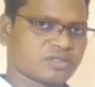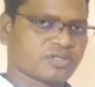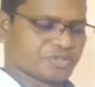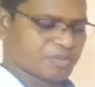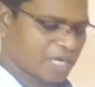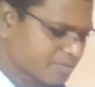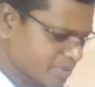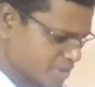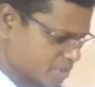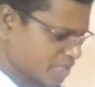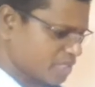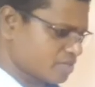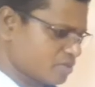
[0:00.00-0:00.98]
You might be
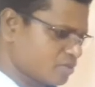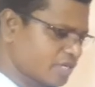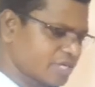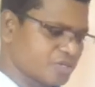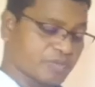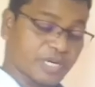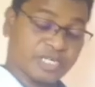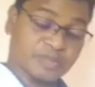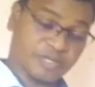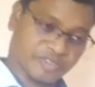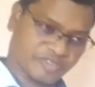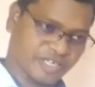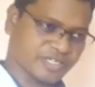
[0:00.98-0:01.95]
saying, okay, you might
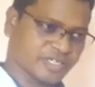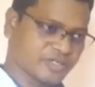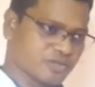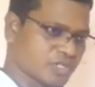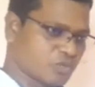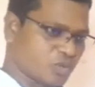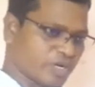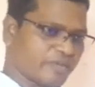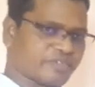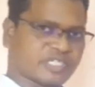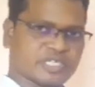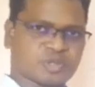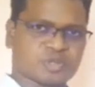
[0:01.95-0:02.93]
be thinking, okay,
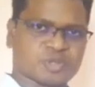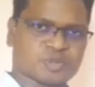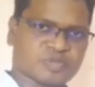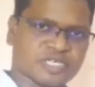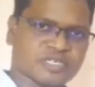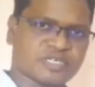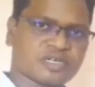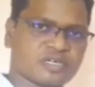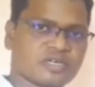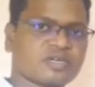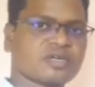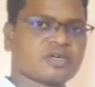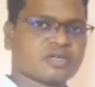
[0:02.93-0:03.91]
whatever that you speak
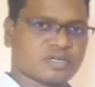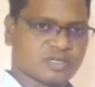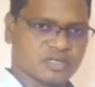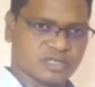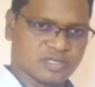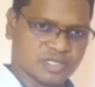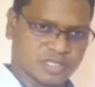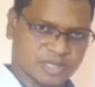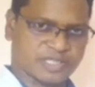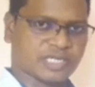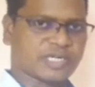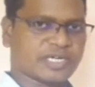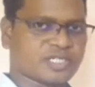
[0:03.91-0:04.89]
is
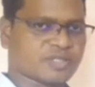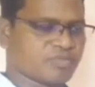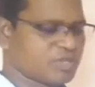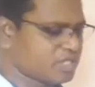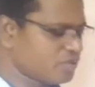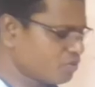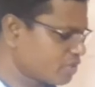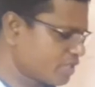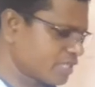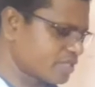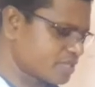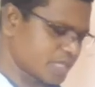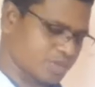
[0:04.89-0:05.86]
correct, but then okay,
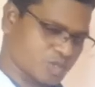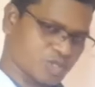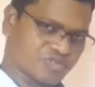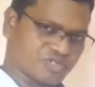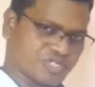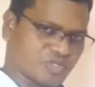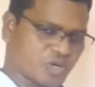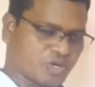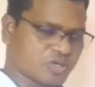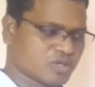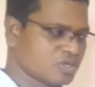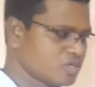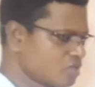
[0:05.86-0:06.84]
that is absolutely
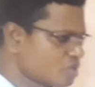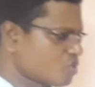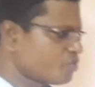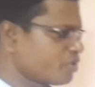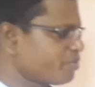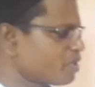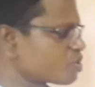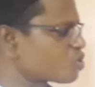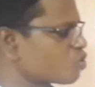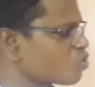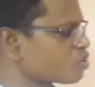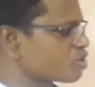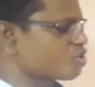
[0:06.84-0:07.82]
wrong. So we must
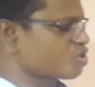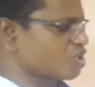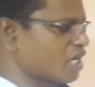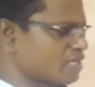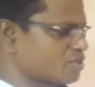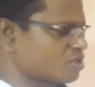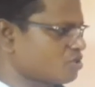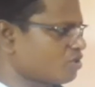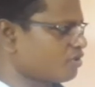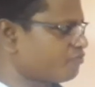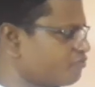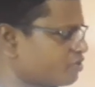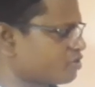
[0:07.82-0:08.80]
know the chart
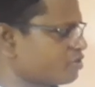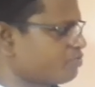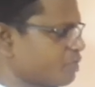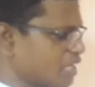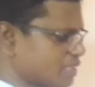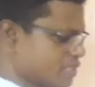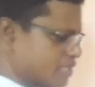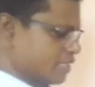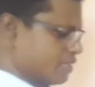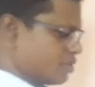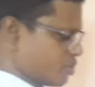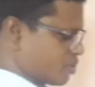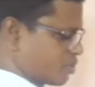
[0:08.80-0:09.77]
of the past
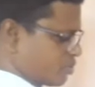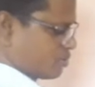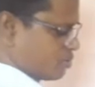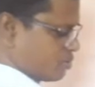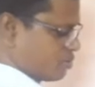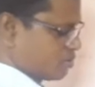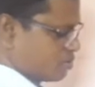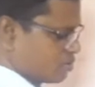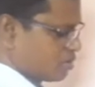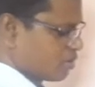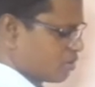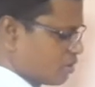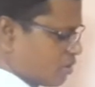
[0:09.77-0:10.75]
tense.
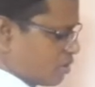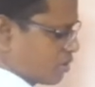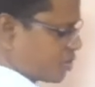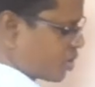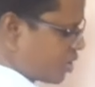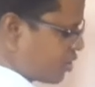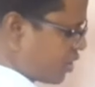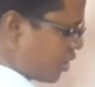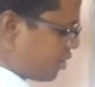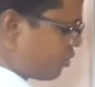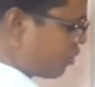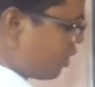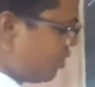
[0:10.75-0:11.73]
Let's see the
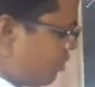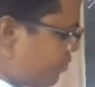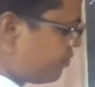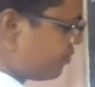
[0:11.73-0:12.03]
other one.